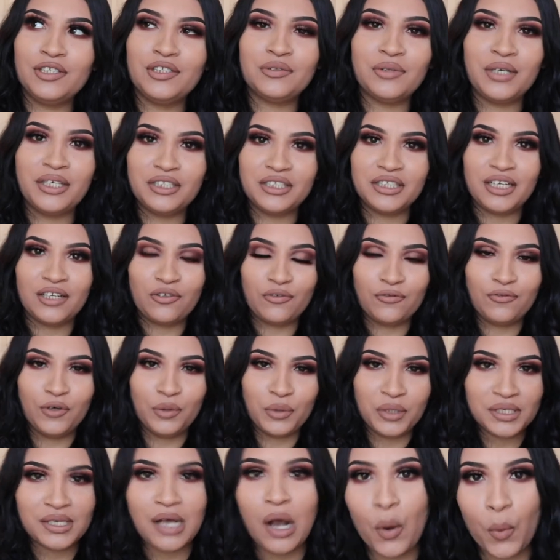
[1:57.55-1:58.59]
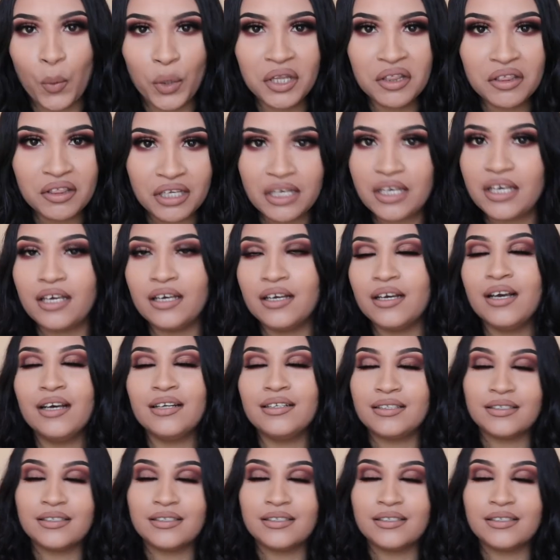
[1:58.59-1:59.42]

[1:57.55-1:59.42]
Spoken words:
so I just have to focus on one thing.